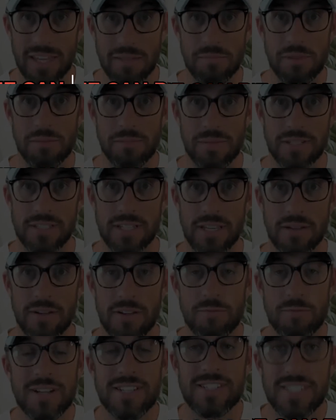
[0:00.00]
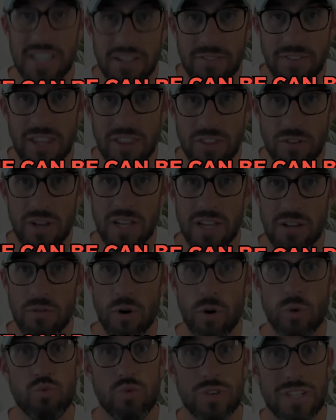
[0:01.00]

can be busy. If my 73-year-old